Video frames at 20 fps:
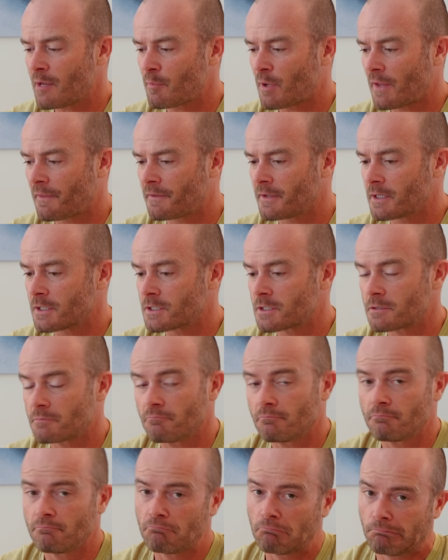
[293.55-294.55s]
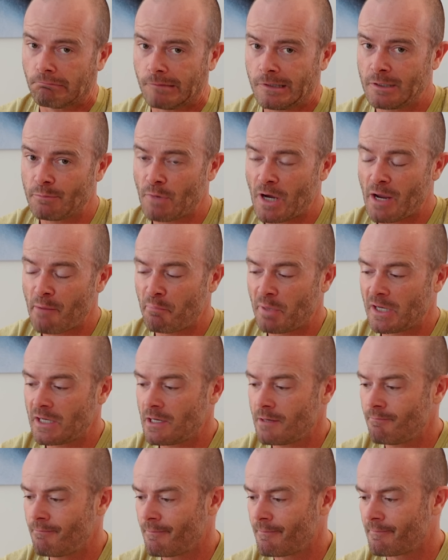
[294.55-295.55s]
about this, in my
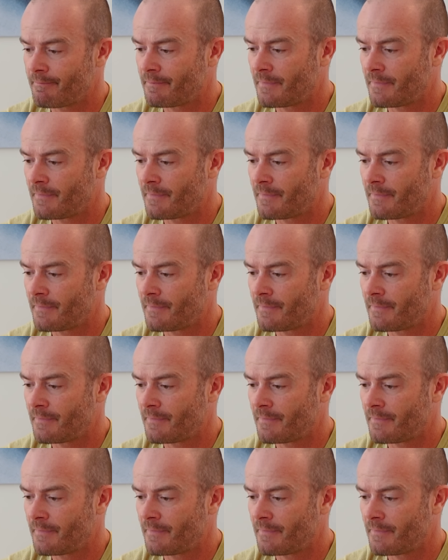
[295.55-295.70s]
opinion.